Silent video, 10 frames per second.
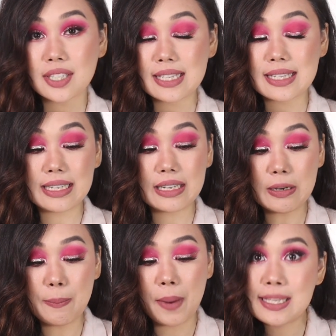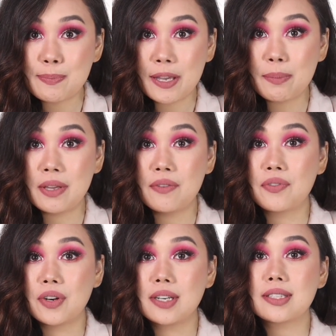and a concealer. This baby
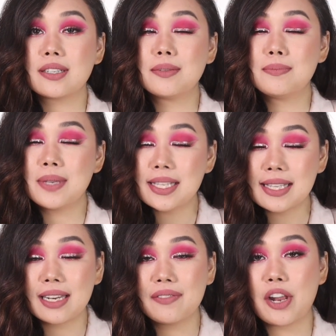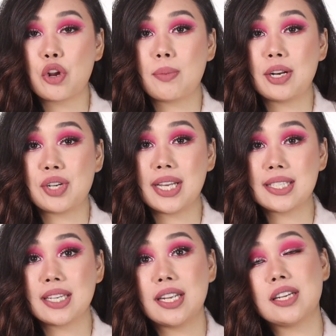works amazingly well on my
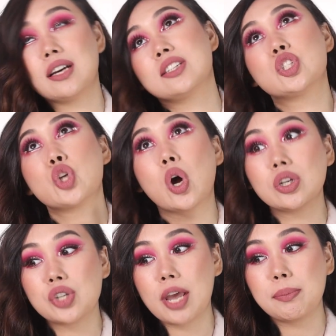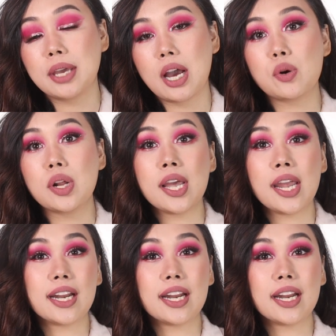dry skin. It does not dry me out.